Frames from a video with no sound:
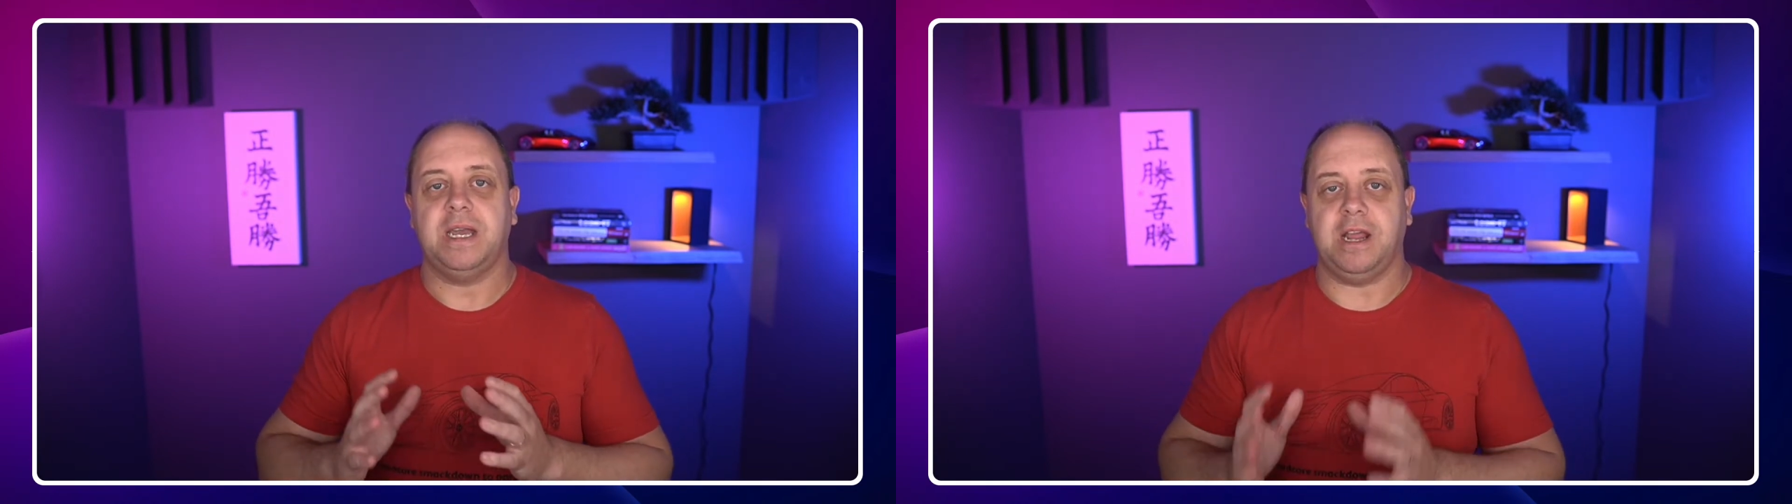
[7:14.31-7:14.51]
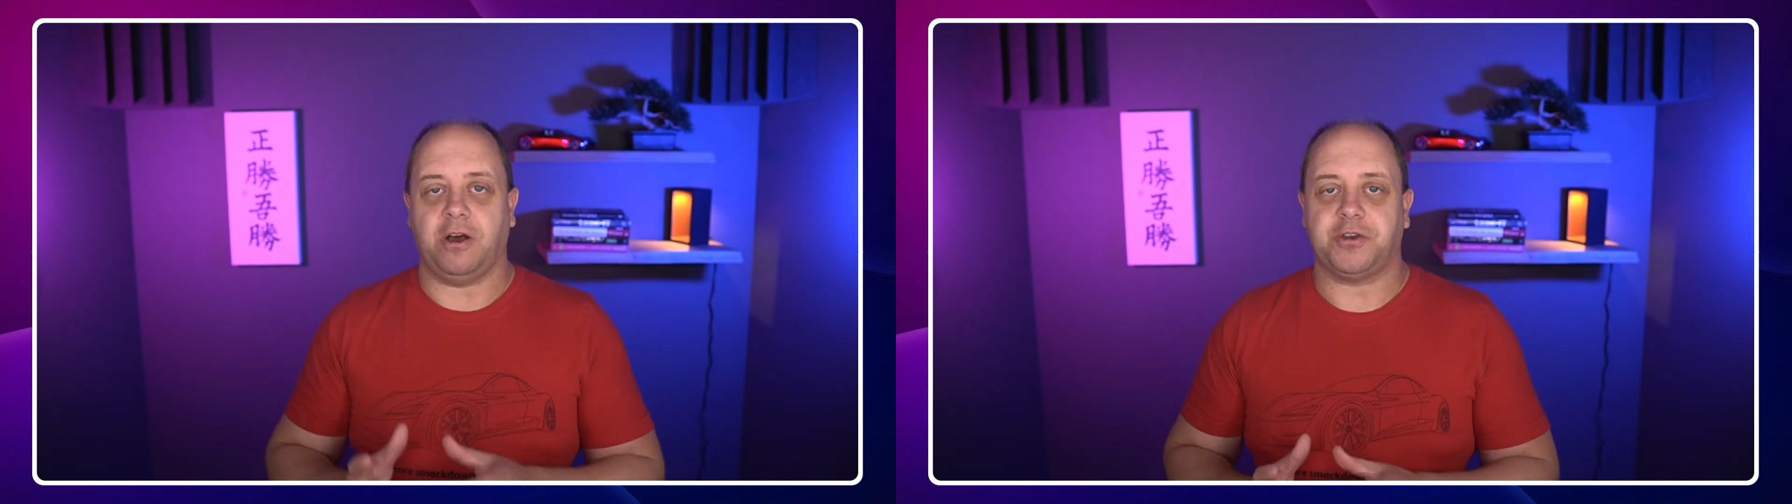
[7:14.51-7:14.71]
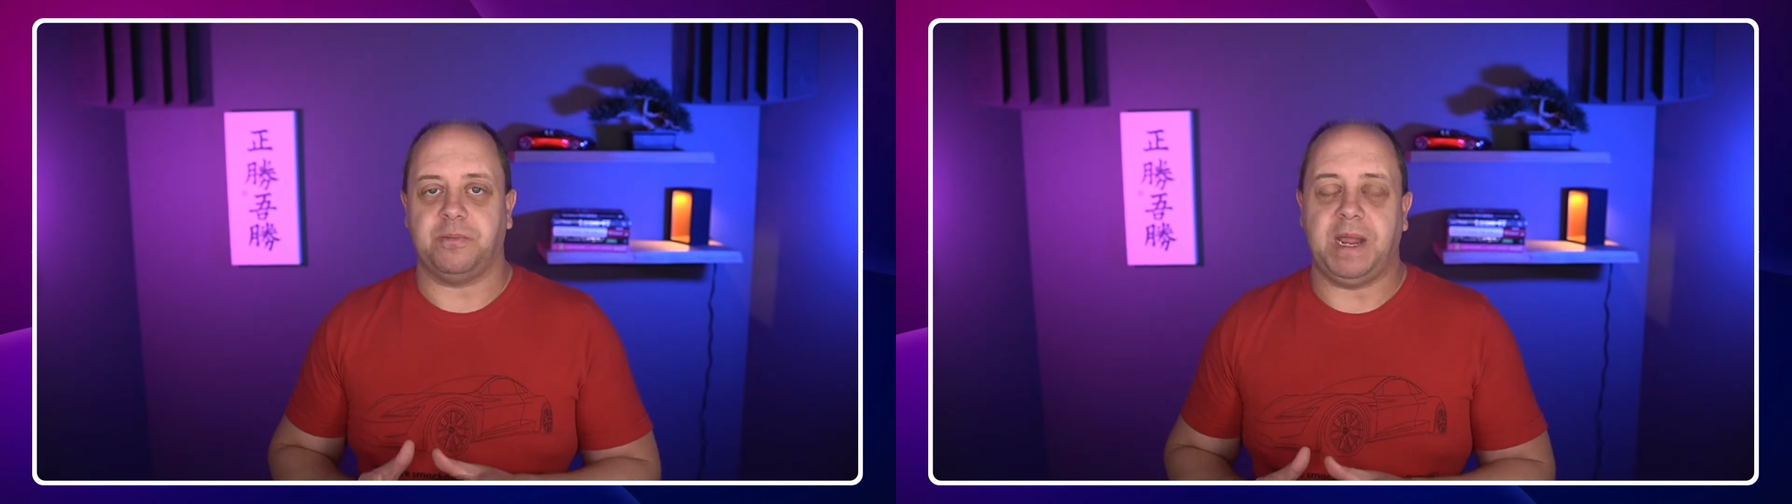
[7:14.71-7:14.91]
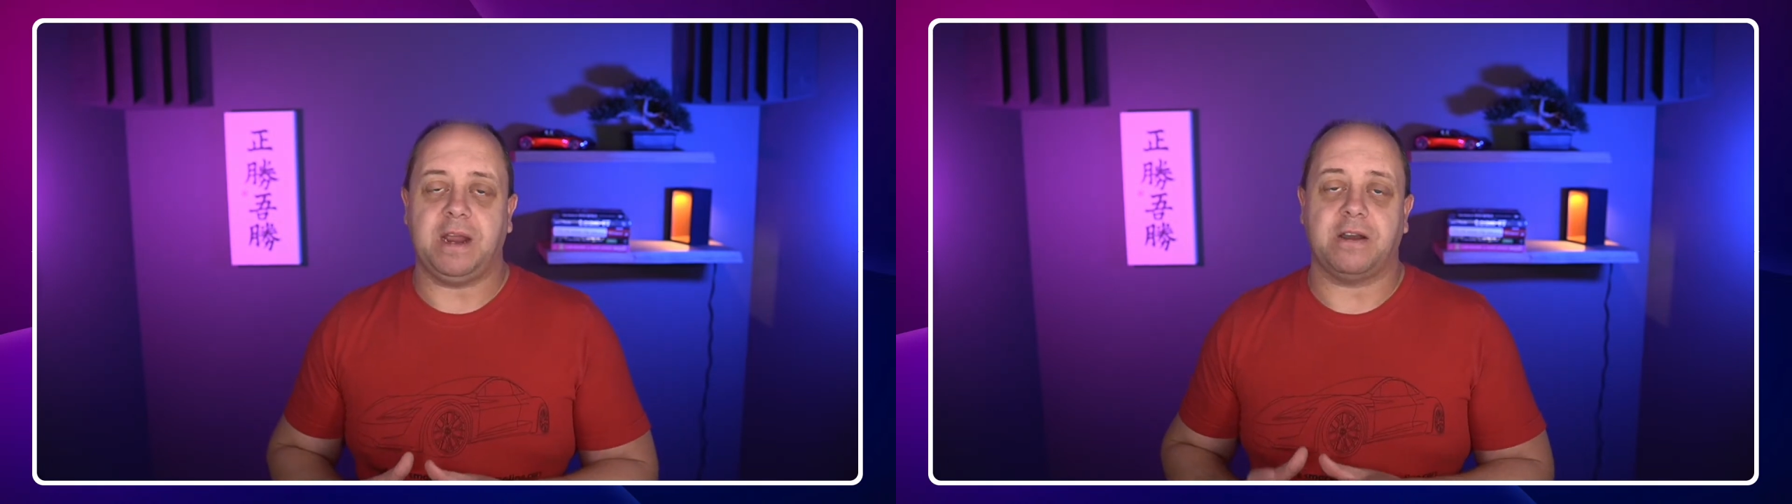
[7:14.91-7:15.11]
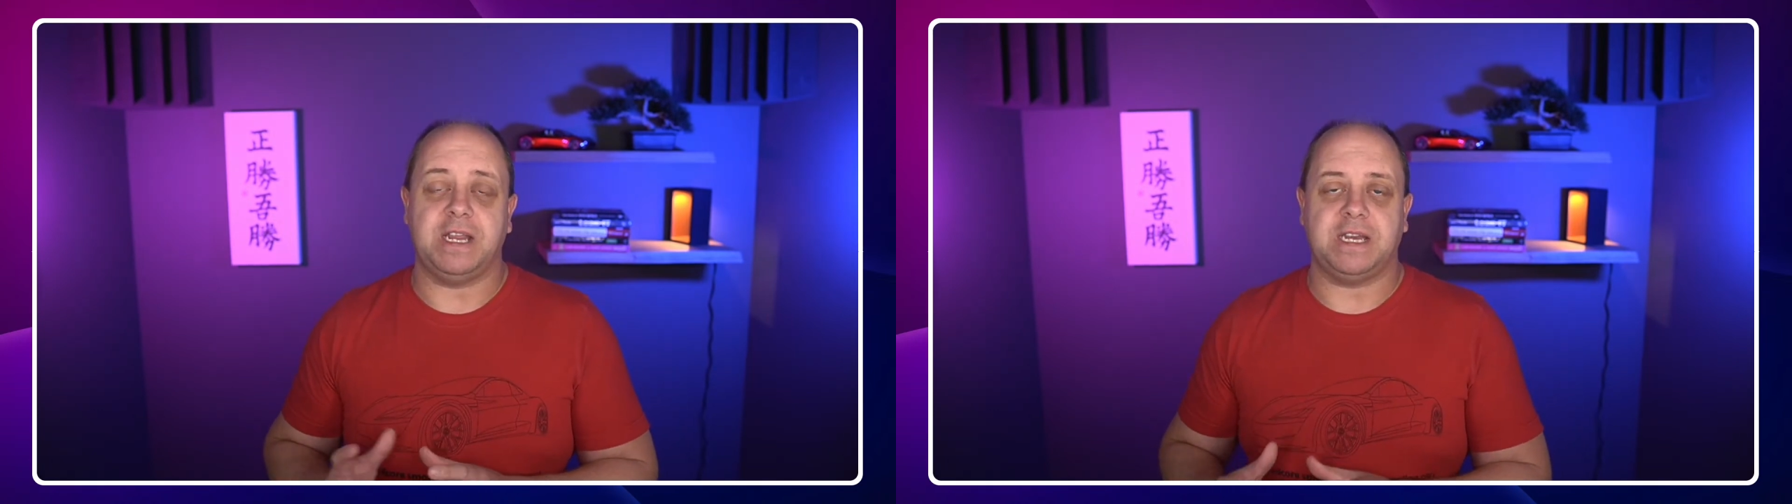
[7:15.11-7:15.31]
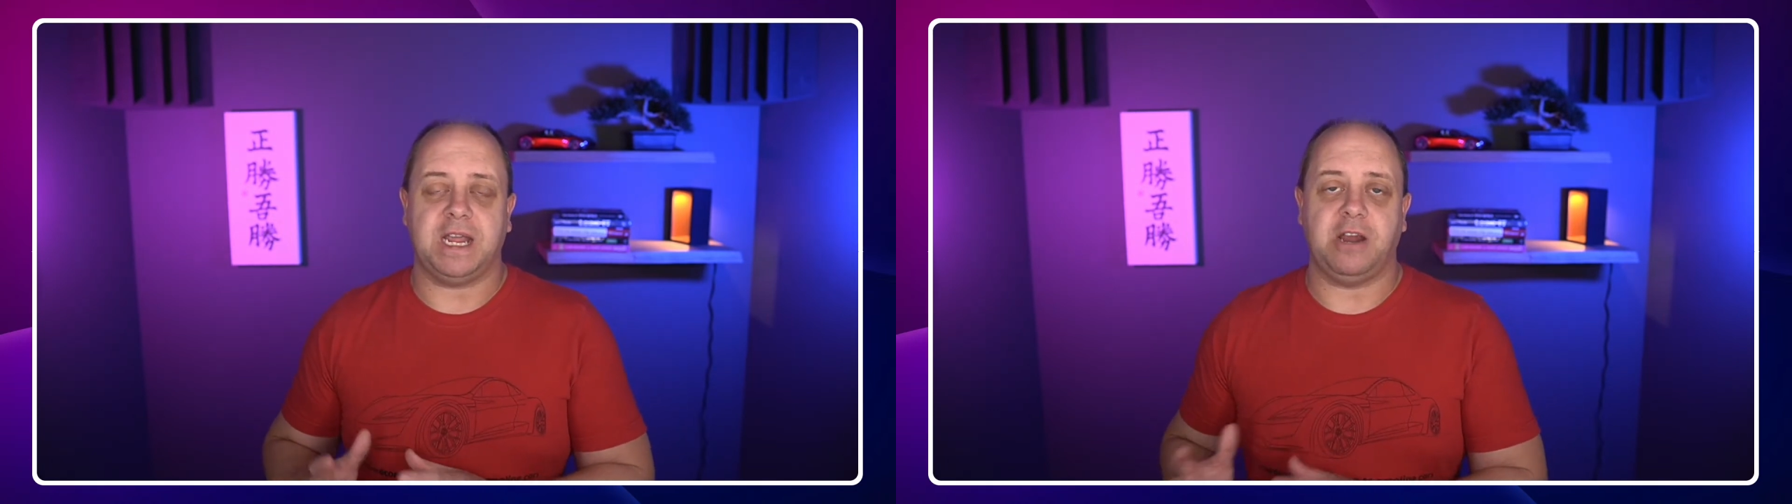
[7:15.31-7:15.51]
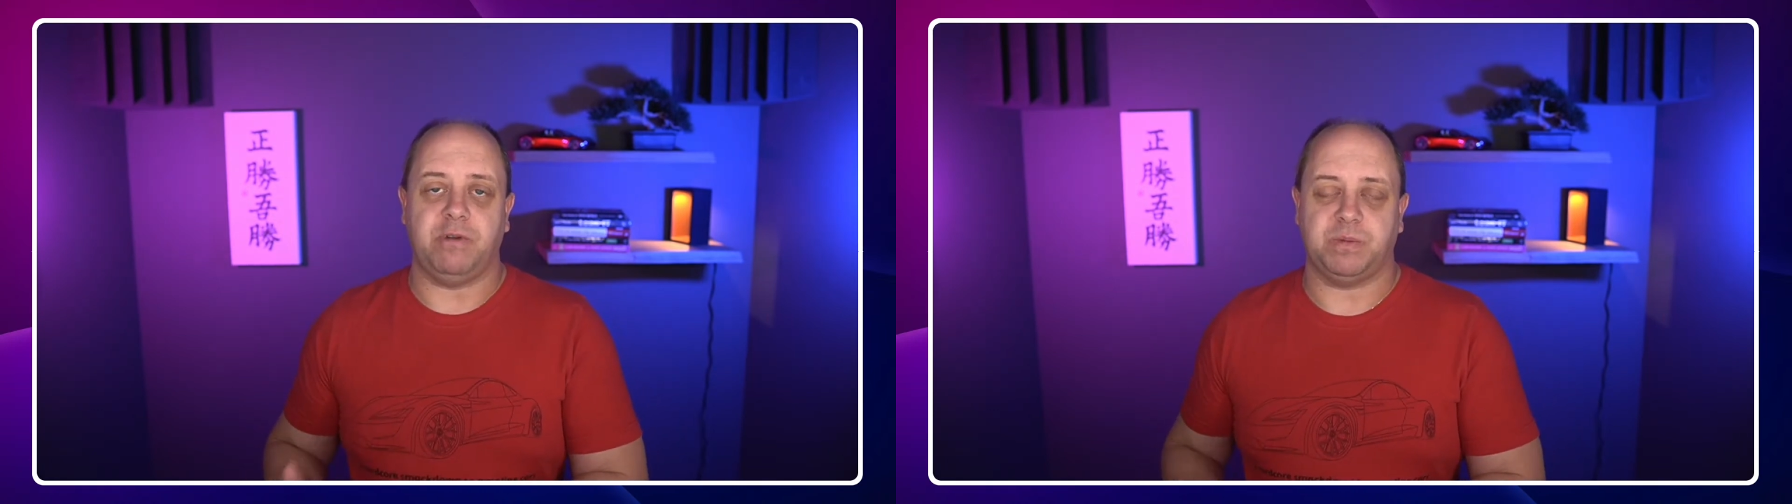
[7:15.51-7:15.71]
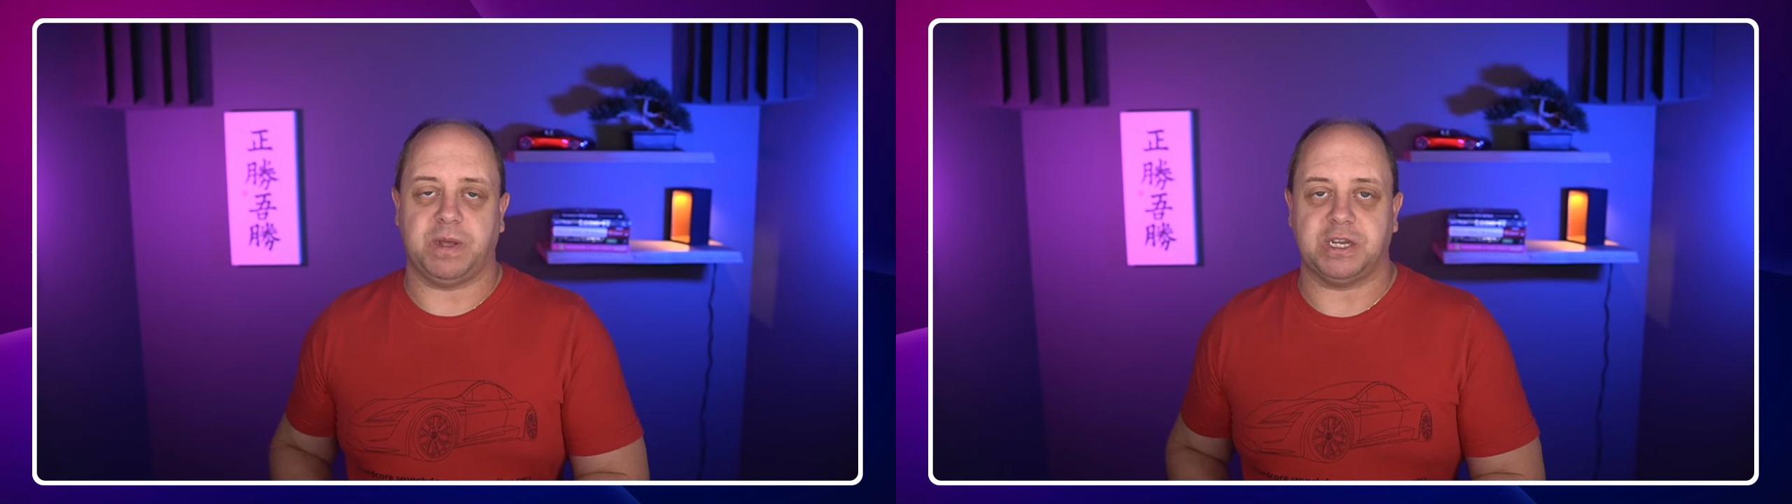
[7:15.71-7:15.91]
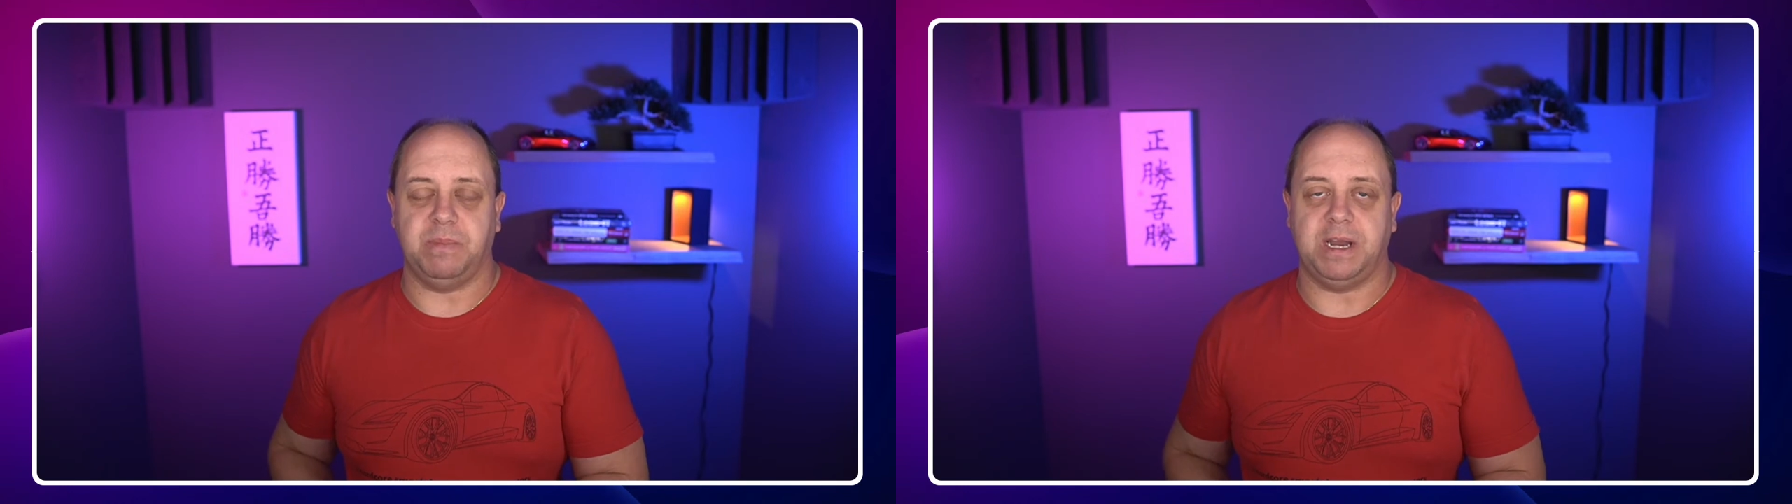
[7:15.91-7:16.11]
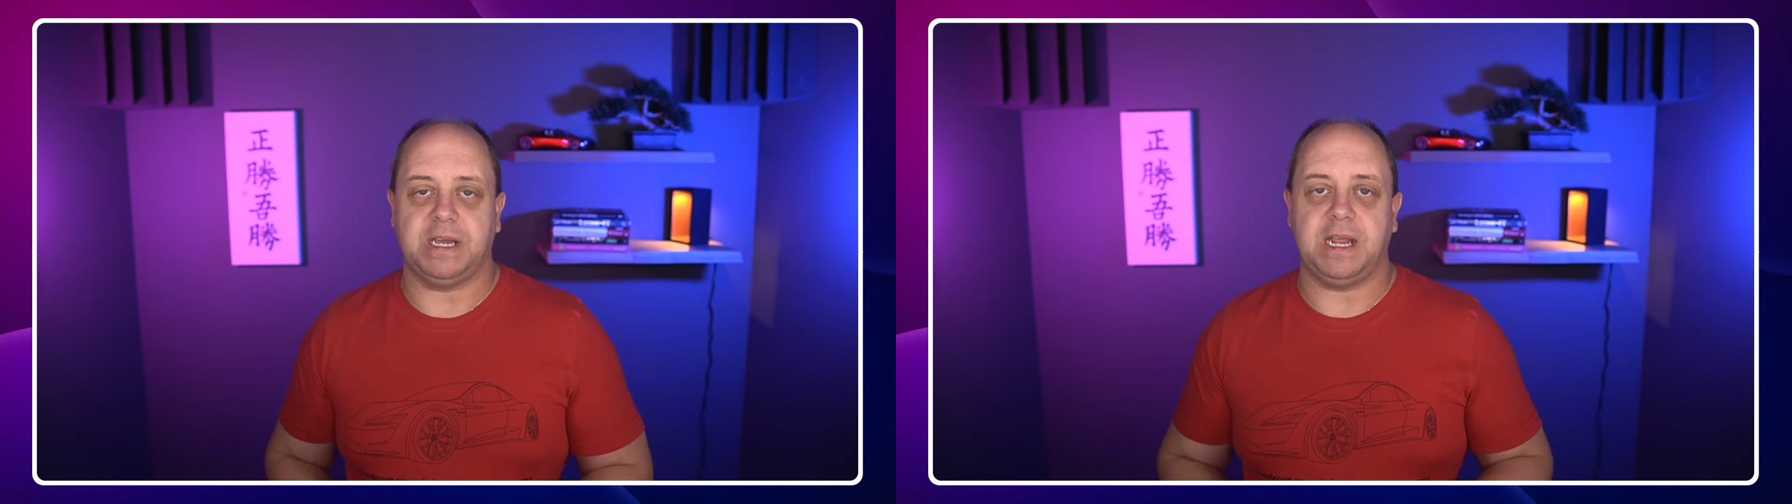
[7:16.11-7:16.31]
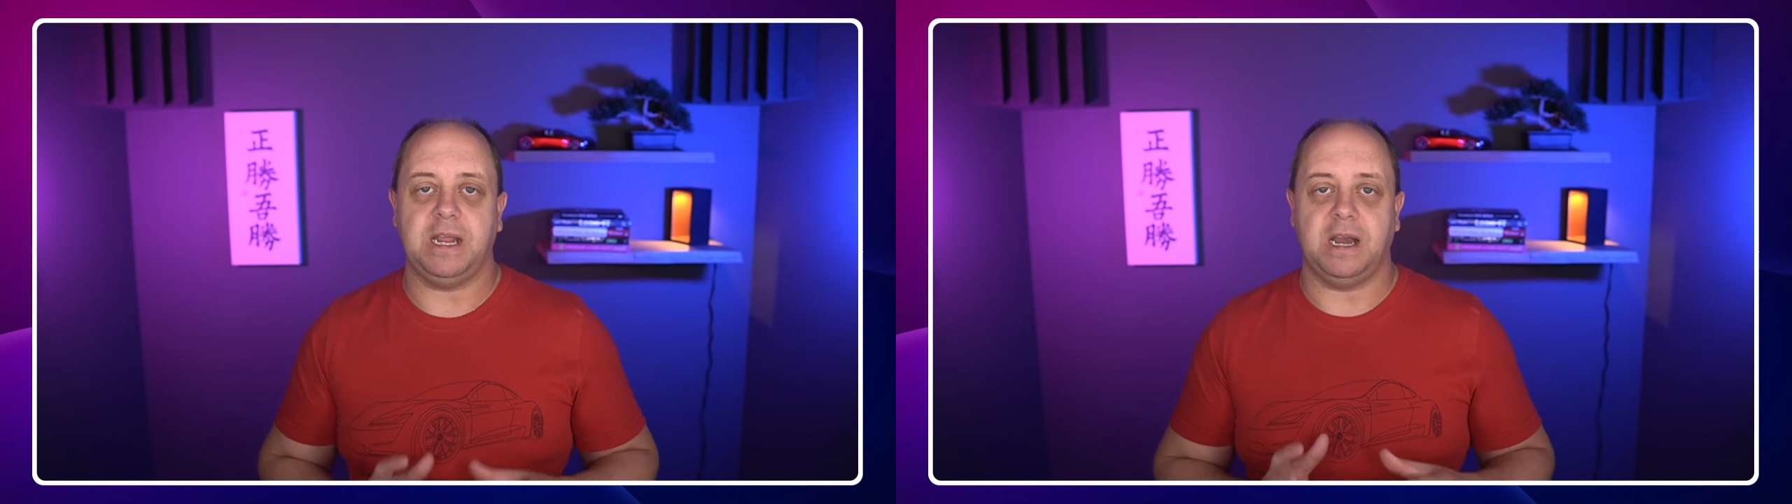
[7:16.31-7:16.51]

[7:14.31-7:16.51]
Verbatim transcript: the automaker is taking responsibility.